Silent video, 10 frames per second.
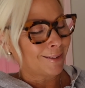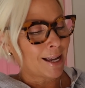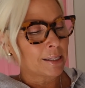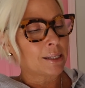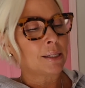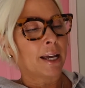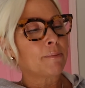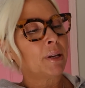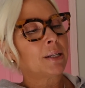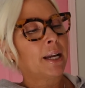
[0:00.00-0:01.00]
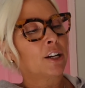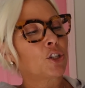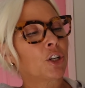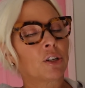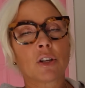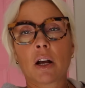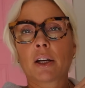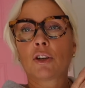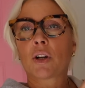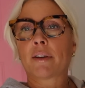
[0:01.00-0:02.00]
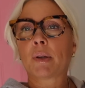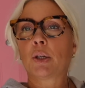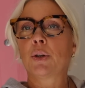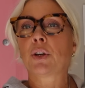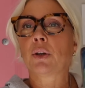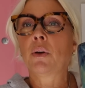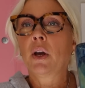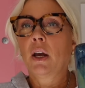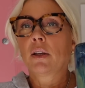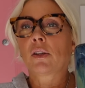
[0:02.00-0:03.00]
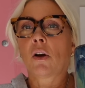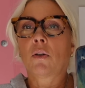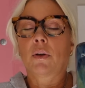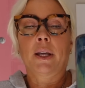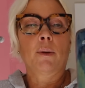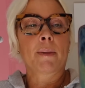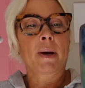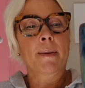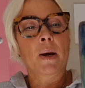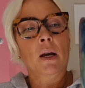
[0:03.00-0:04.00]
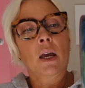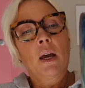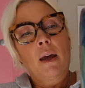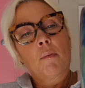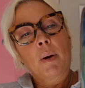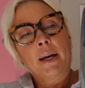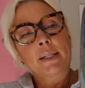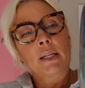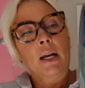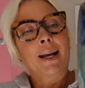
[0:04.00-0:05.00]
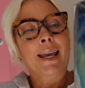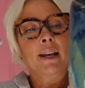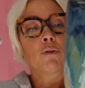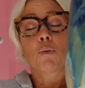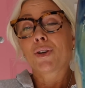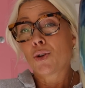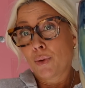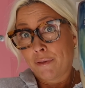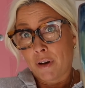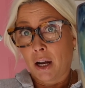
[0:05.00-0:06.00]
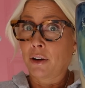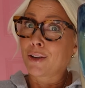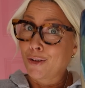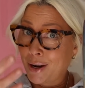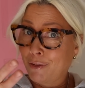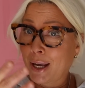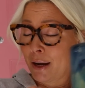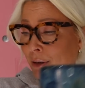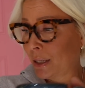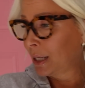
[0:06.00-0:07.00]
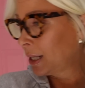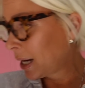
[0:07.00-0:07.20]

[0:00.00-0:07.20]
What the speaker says: a slight bit of texture. It's not going to drive me cuckoo. So it'll be my mug. But again, when you refire, you're never guaranteed